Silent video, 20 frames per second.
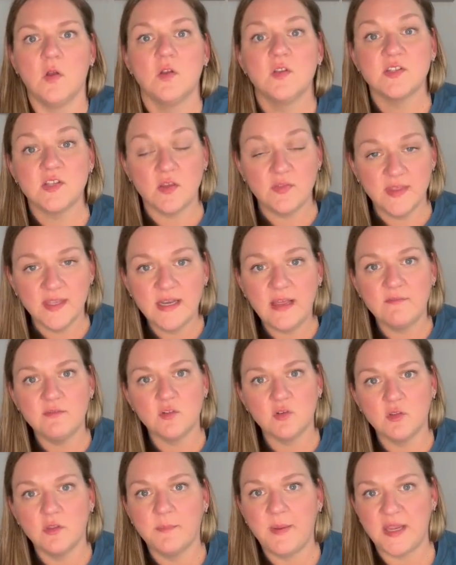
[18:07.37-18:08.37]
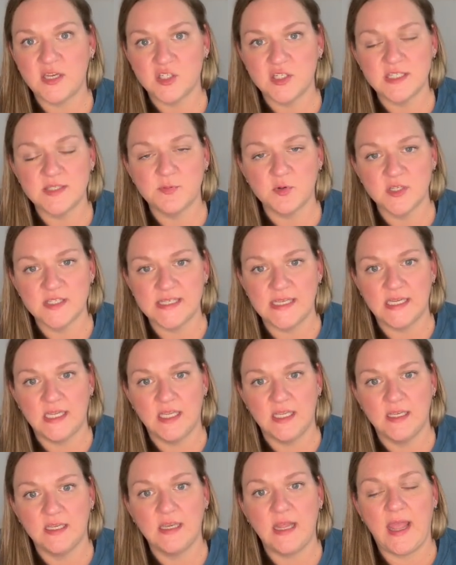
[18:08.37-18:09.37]
So then after the patient's
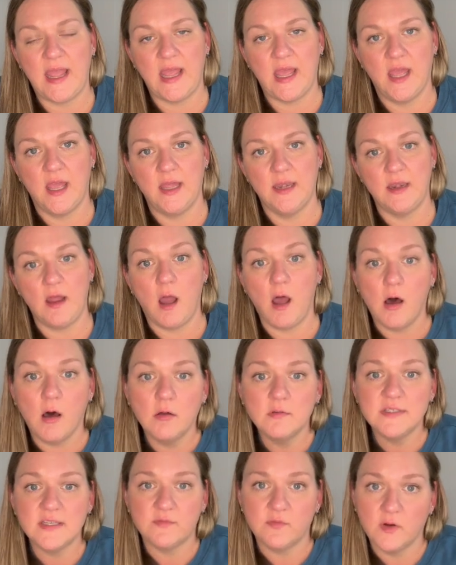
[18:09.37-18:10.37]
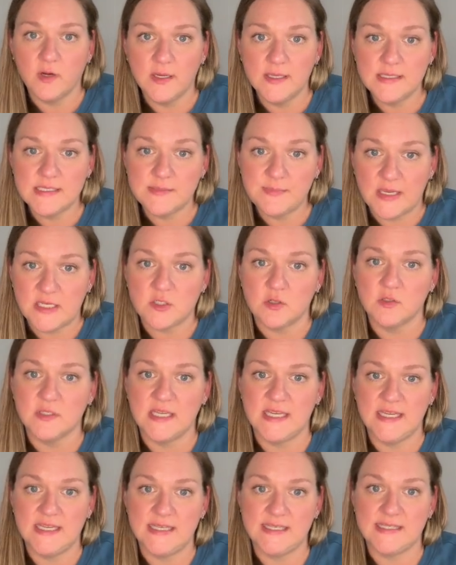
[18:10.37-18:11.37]
presented and all different
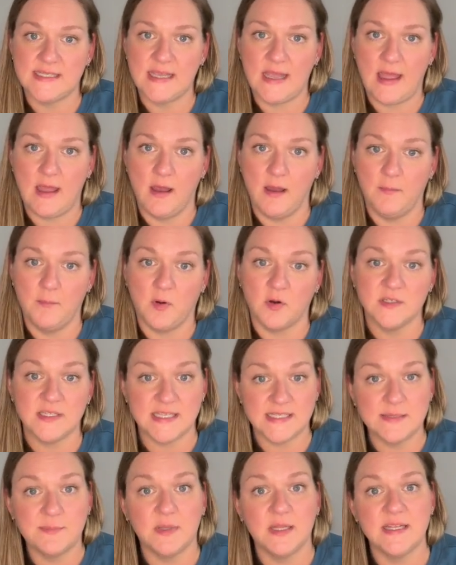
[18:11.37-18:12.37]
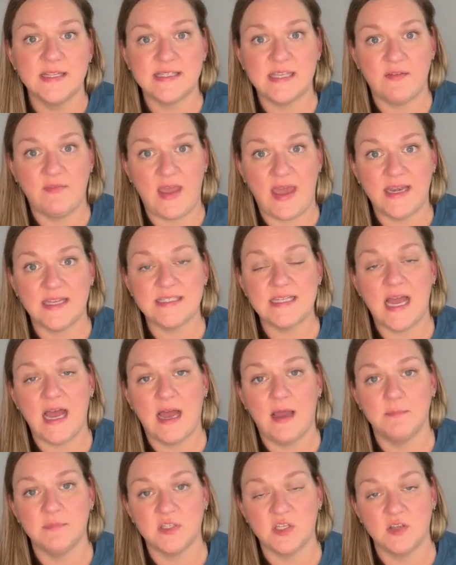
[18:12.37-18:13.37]
specialties or disciplines have had a
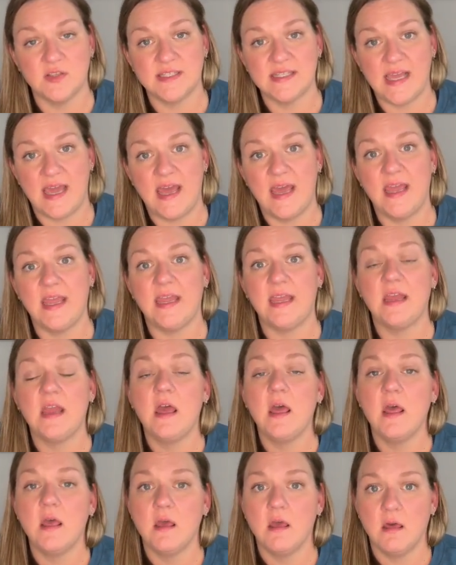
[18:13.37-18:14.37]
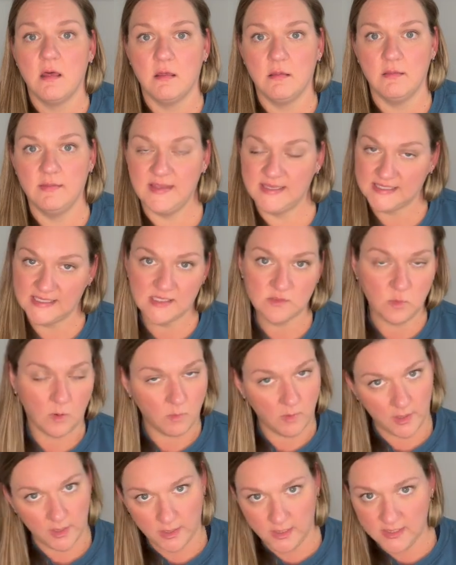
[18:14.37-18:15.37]
time to say, this is what
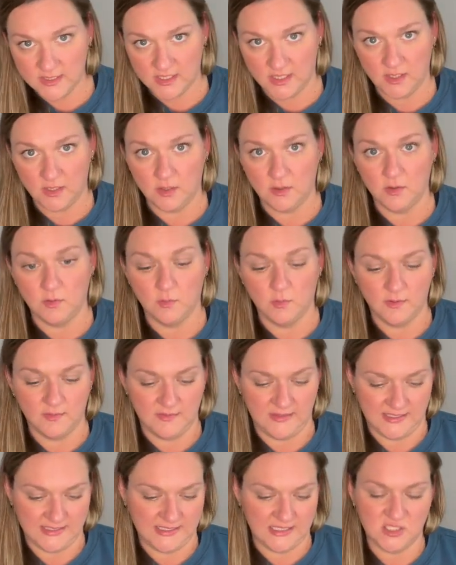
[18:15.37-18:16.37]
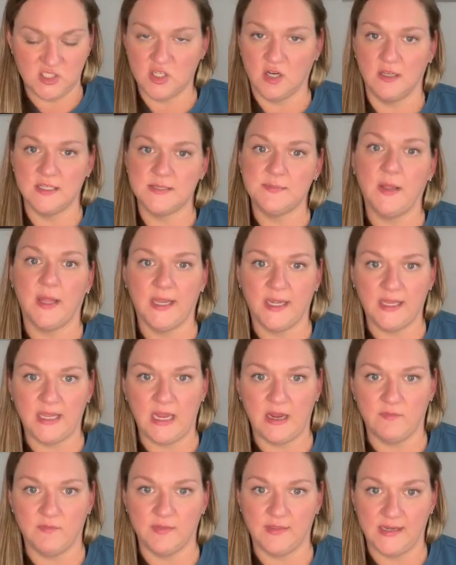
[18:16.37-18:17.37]
we're going to do. This is John's plan of
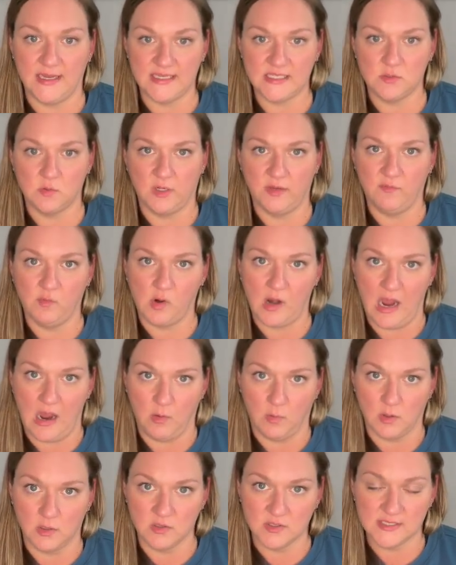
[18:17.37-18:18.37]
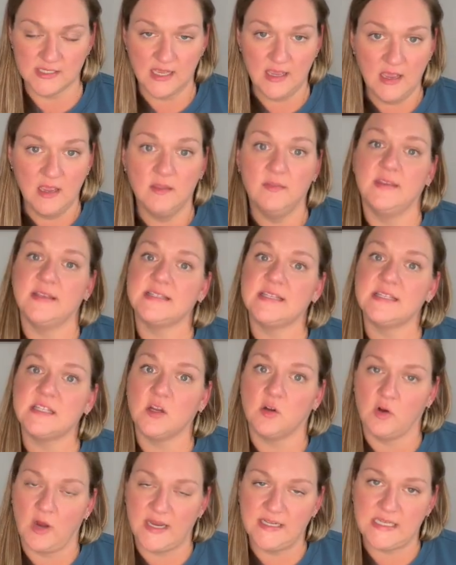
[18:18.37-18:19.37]
care for the next 24 hours. This is a
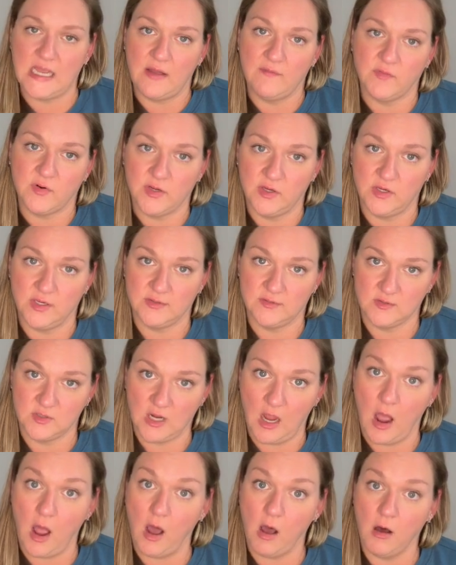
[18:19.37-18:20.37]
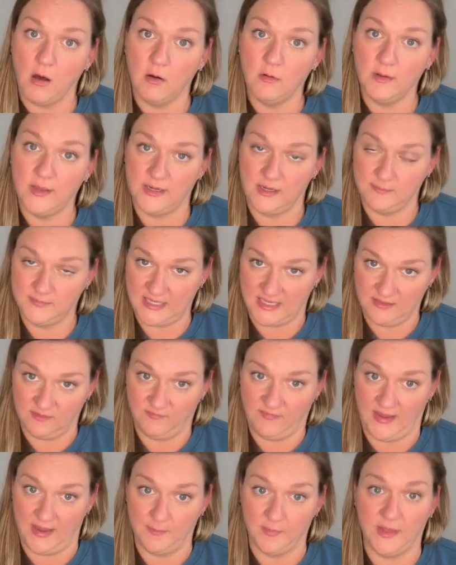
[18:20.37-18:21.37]
great time for you to call and update the
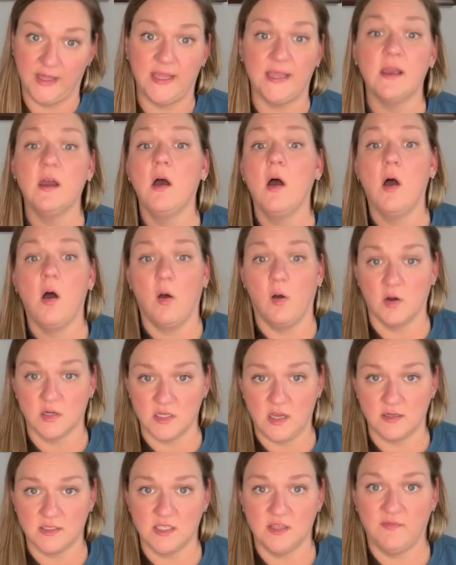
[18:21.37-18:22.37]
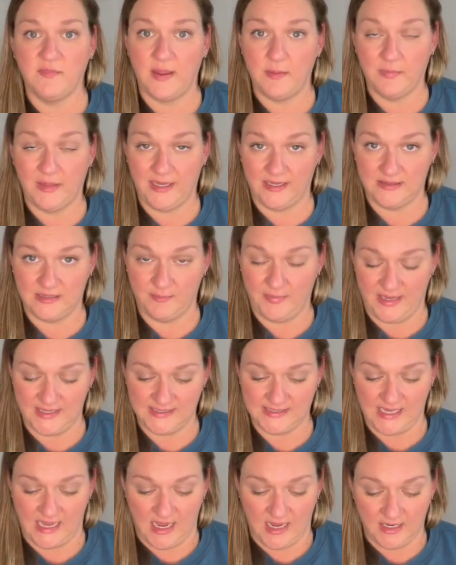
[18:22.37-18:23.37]
family or talk to the family at the
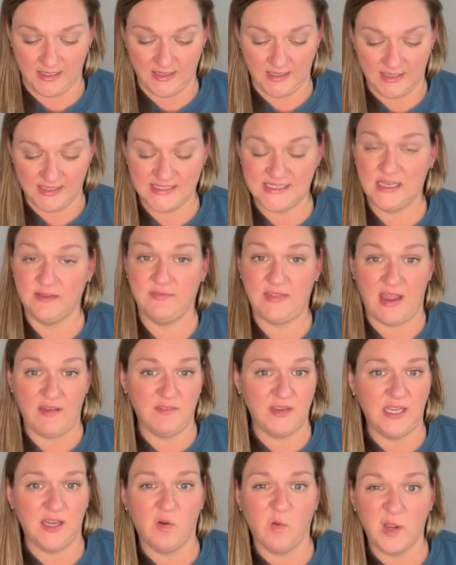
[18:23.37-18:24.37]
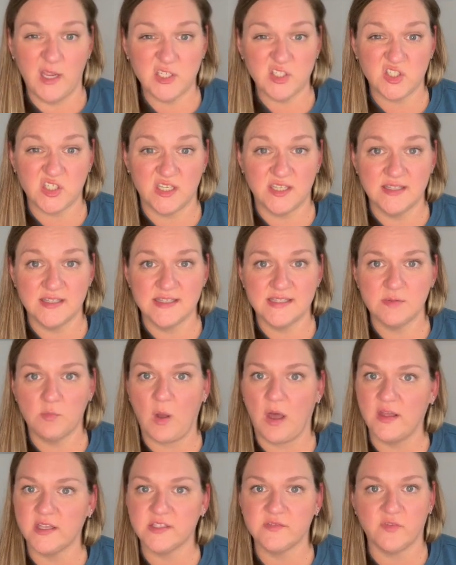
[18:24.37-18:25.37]
bedside. See if they have any questions
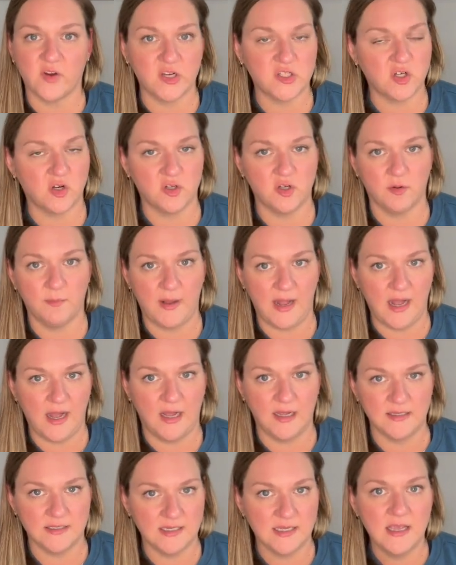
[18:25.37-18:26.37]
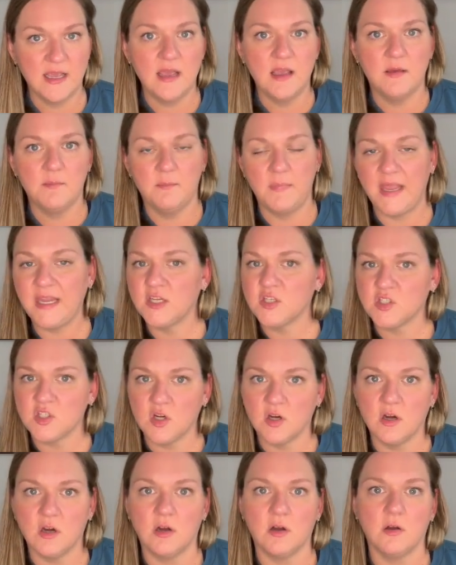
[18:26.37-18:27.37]
while it's fresh on your mind. Make
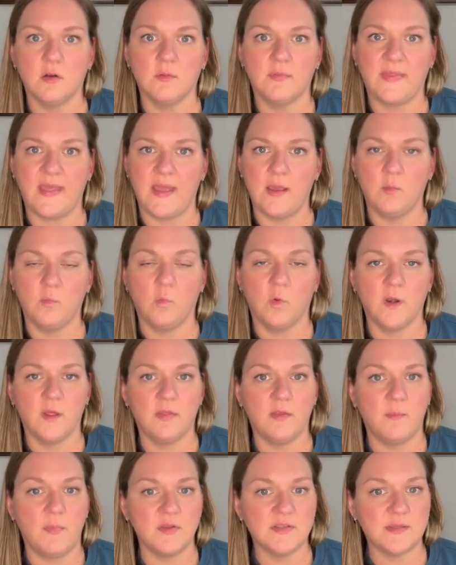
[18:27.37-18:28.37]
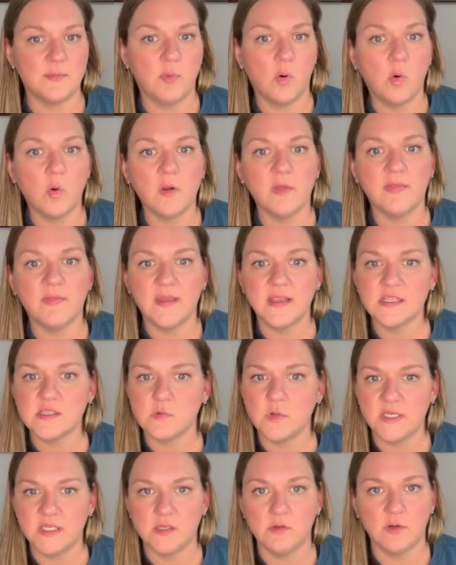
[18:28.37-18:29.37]
sure that one of the most important things
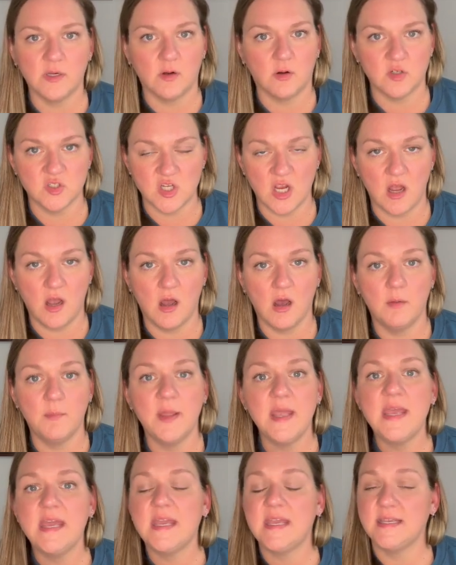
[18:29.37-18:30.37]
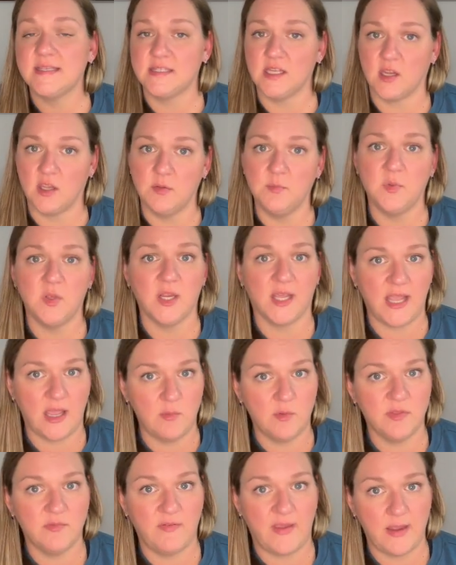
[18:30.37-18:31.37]
we do in our job is to communicate
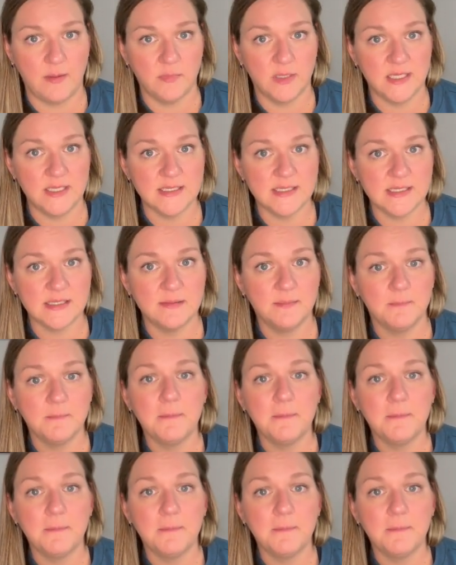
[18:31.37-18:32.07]
with families.